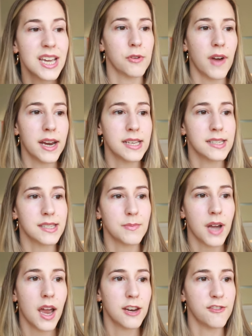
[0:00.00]
providing some
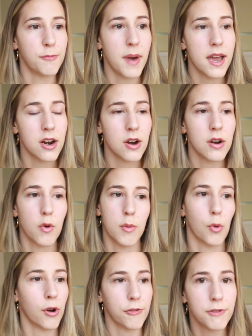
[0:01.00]
kind of better or
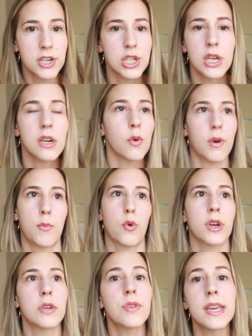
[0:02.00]
more efficient or more
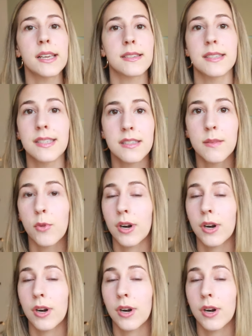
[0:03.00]
unique system